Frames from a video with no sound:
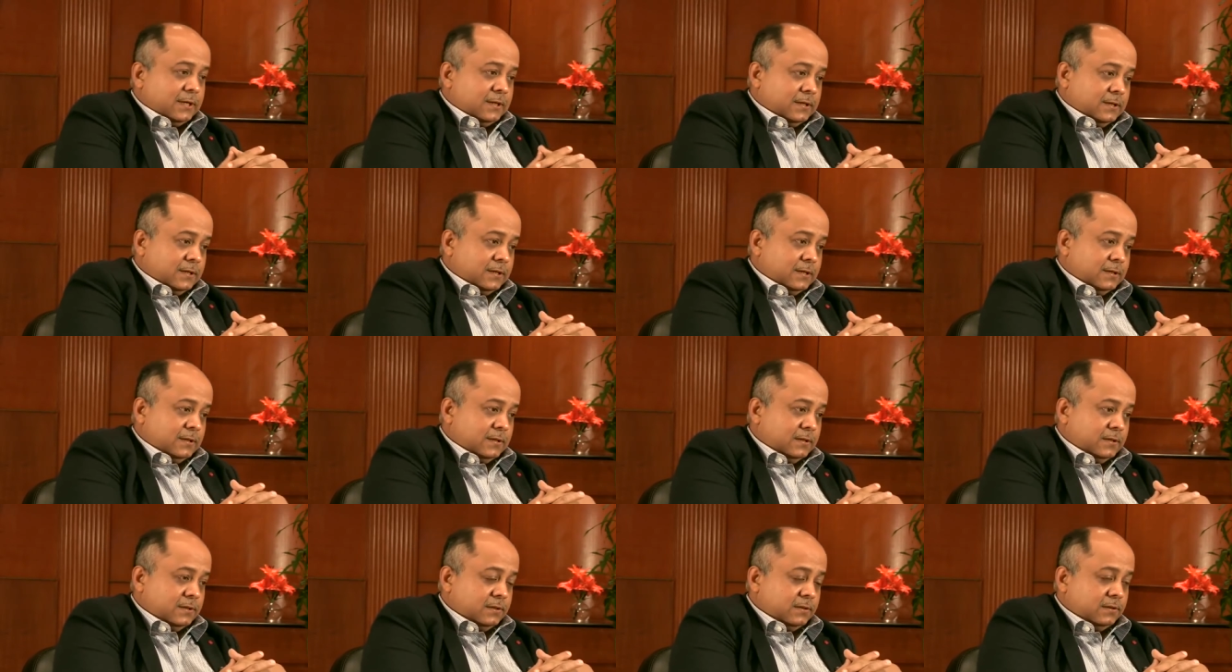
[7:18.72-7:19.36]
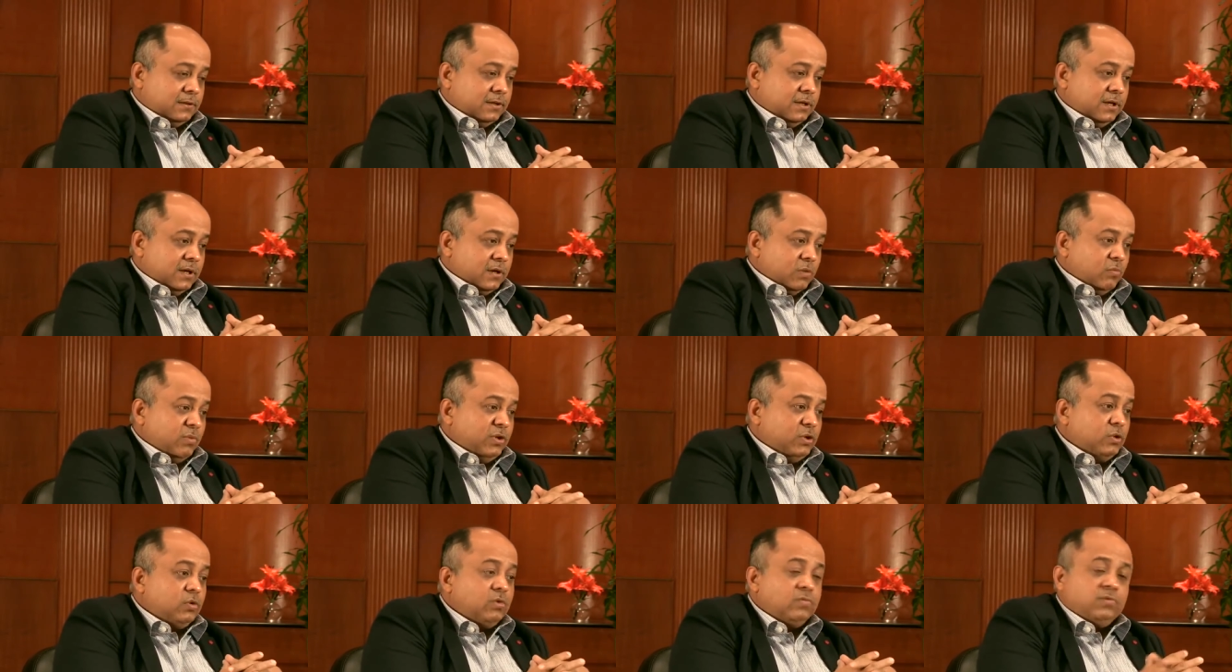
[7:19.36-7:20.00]
Uh,
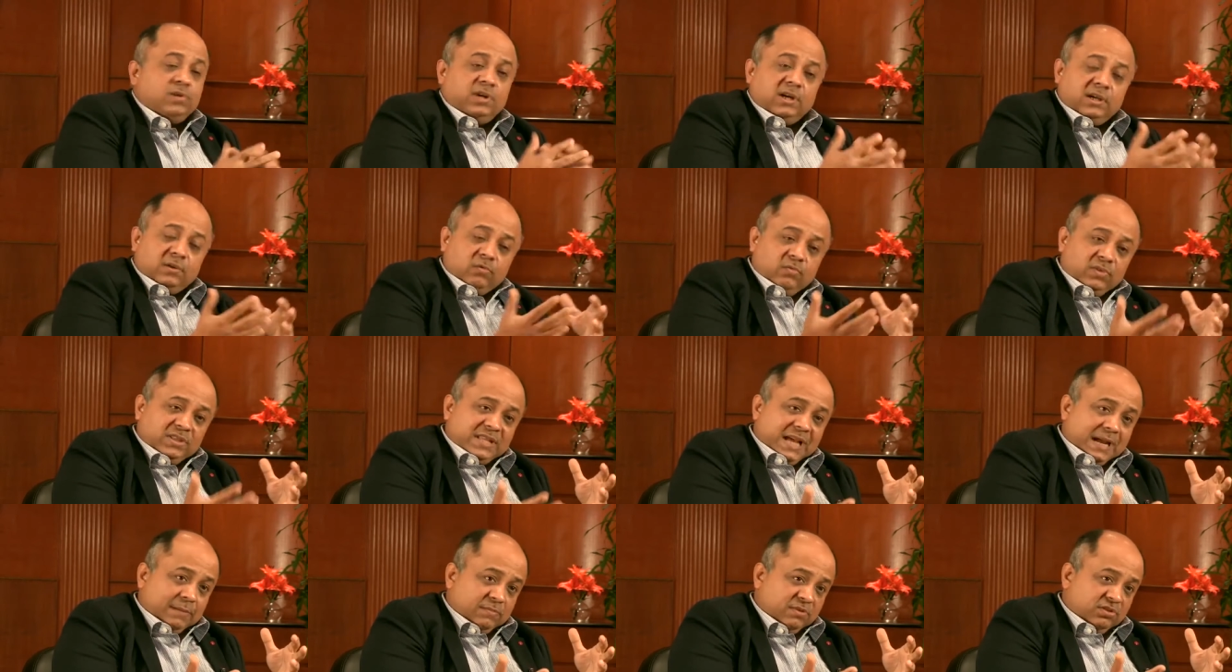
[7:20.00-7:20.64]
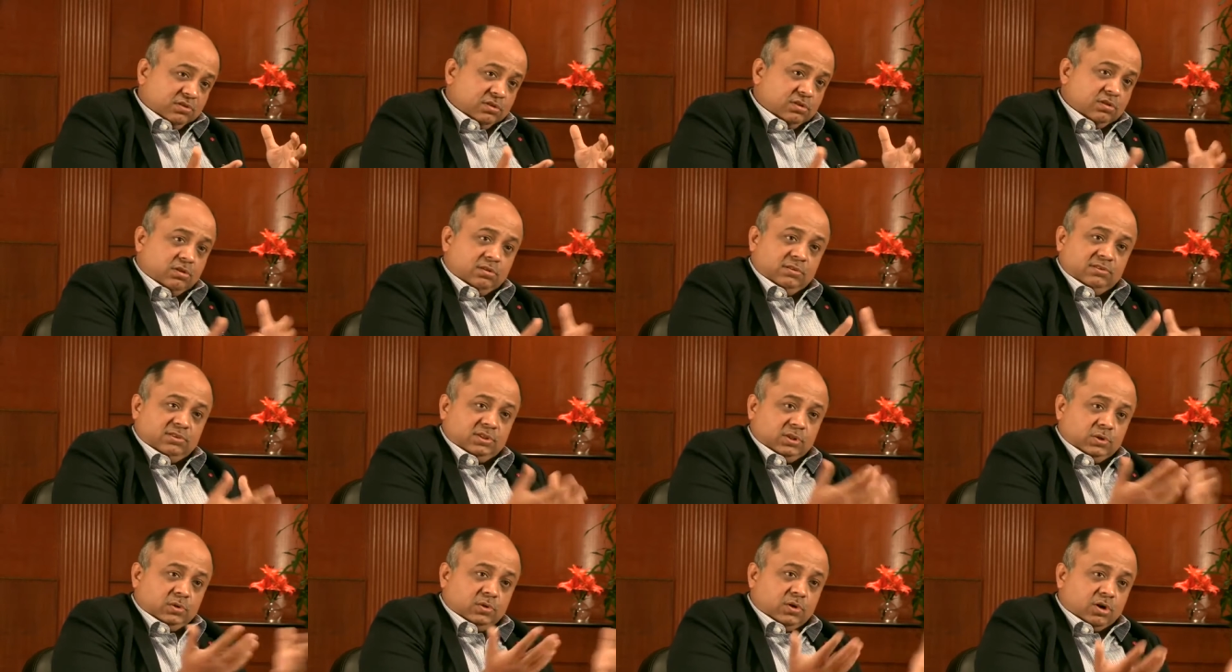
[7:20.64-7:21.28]
we do work with Amazon
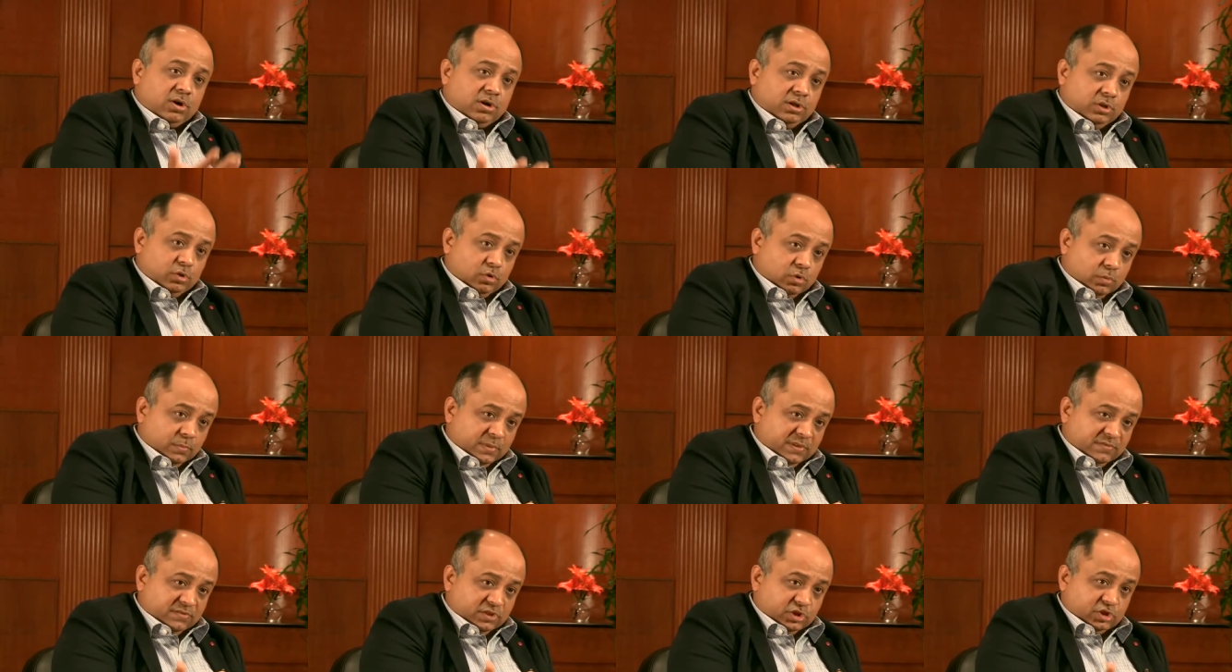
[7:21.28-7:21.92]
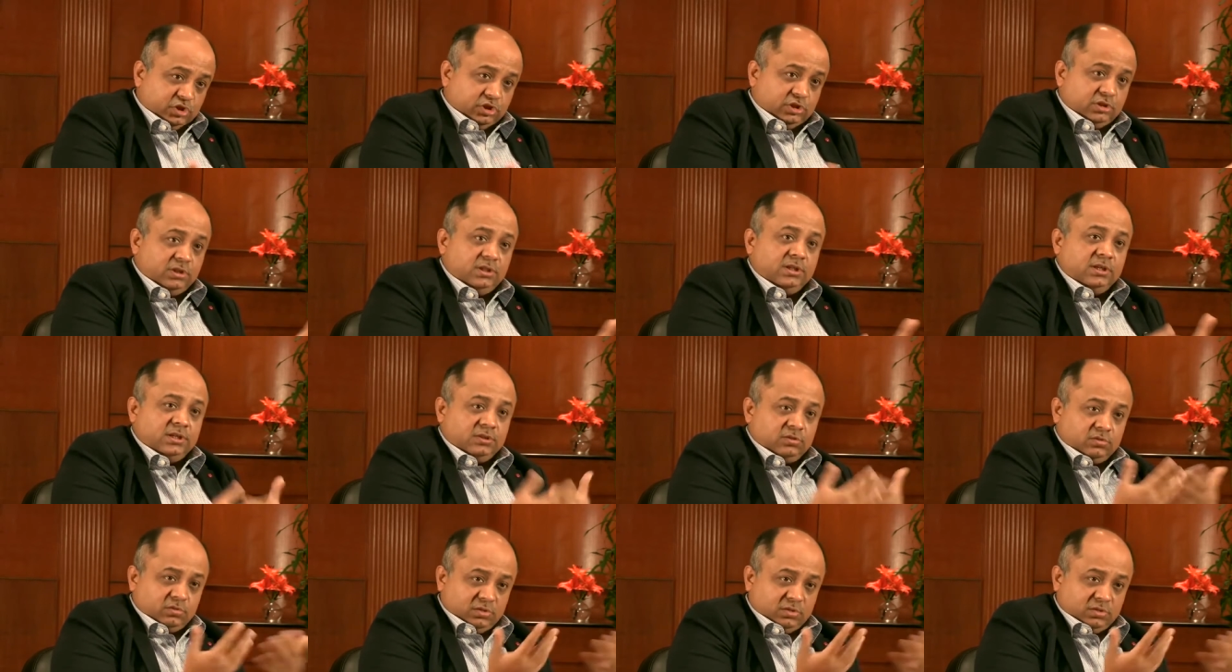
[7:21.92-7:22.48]
also on Dolby Vision,